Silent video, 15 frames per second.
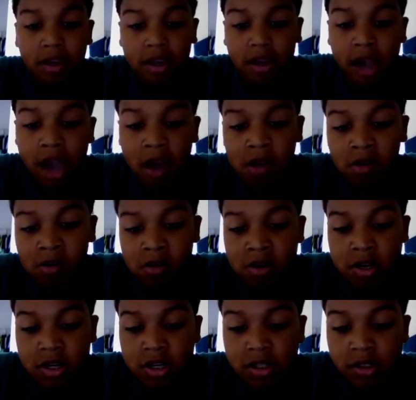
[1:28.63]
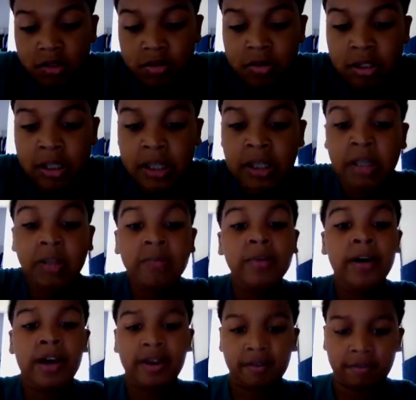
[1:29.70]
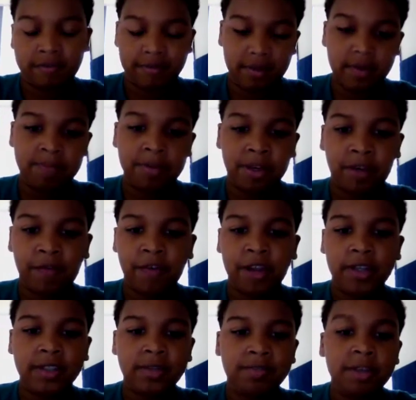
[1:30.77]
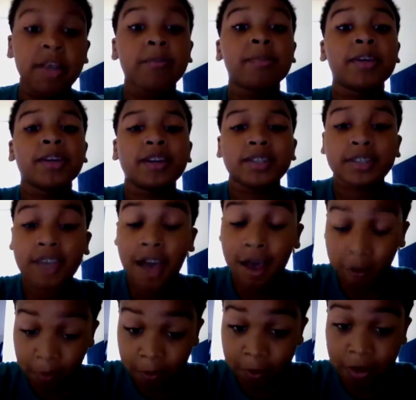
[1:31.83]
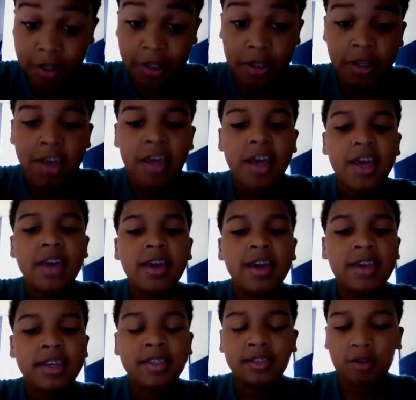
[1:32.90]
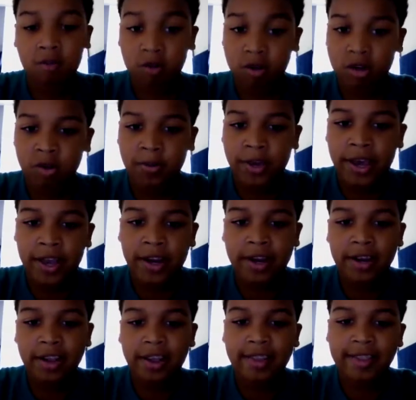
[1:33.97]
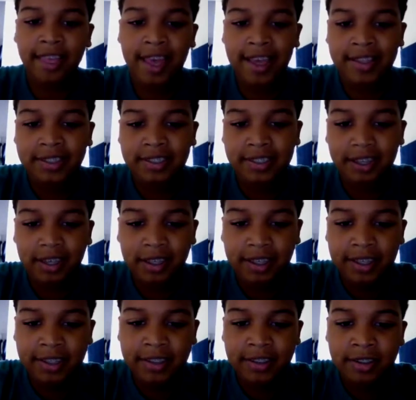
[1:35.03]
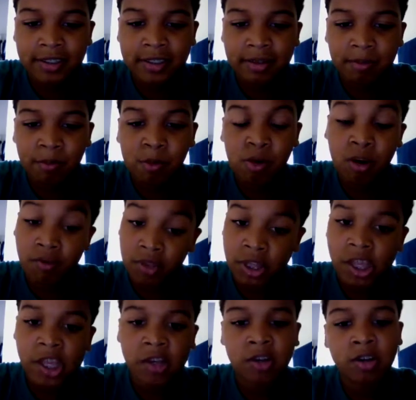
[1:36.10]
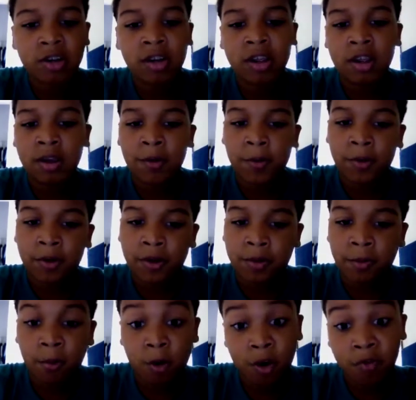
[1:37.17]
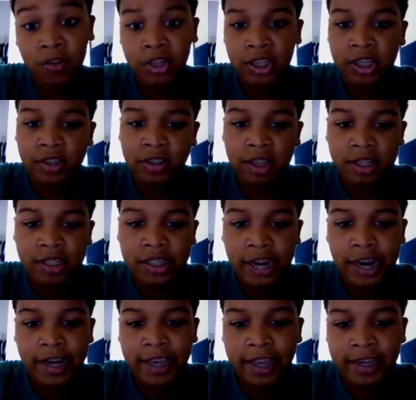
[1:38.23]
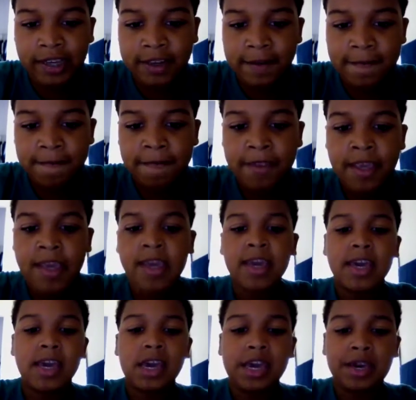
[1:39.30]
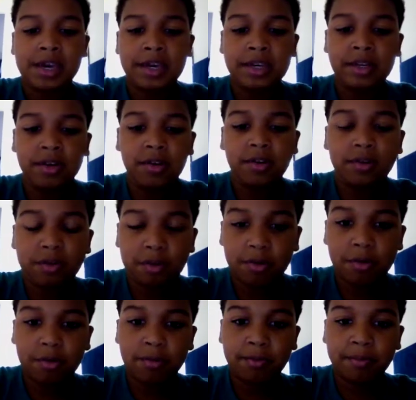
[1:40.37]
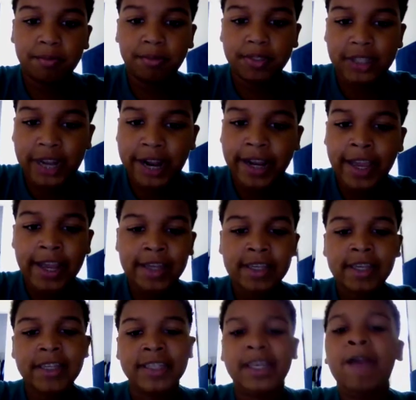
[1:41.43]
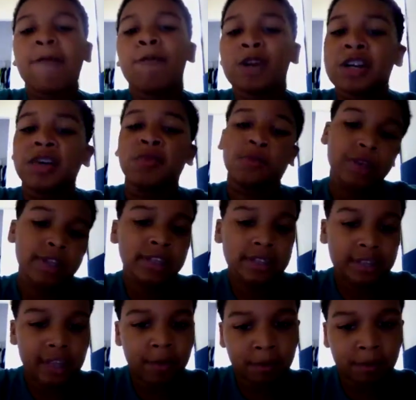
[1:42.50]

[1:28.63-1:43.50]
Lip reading: Kyle Orton, he will have a big effect to me because Kyle Orton, he's a quarterback that's a leader, more of a leader than Chad Henne. And Chad Henne, he's saying, we're going to win this